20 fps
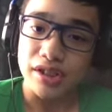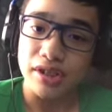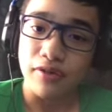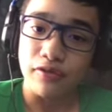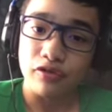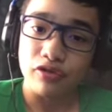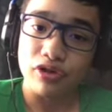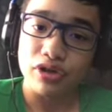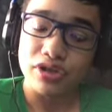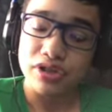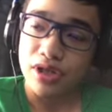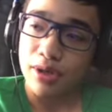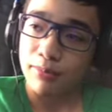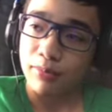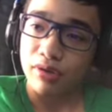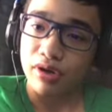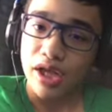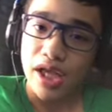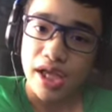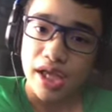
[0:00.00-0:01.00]
The first
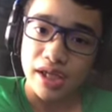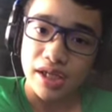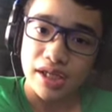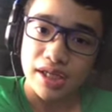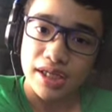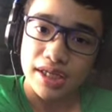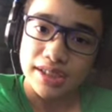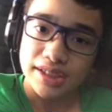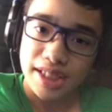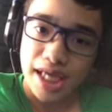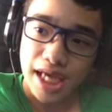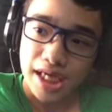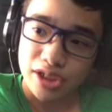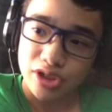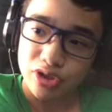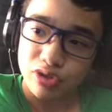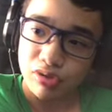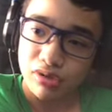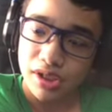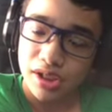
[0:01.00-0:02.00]
number A is
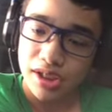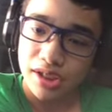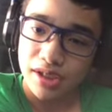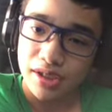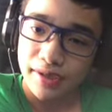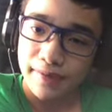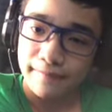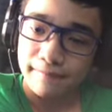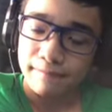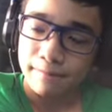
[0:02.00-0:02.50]
actually